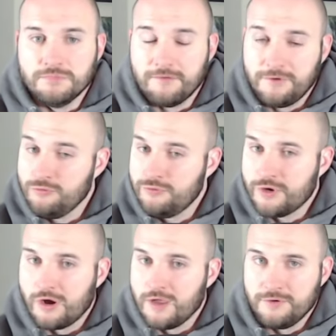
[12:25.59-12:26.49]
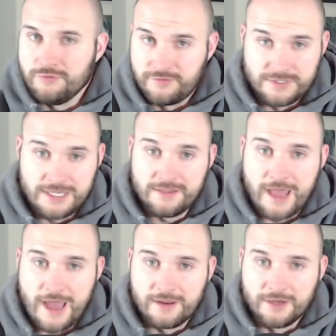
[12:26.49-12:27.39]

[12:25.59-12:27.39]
If you don't, if you see that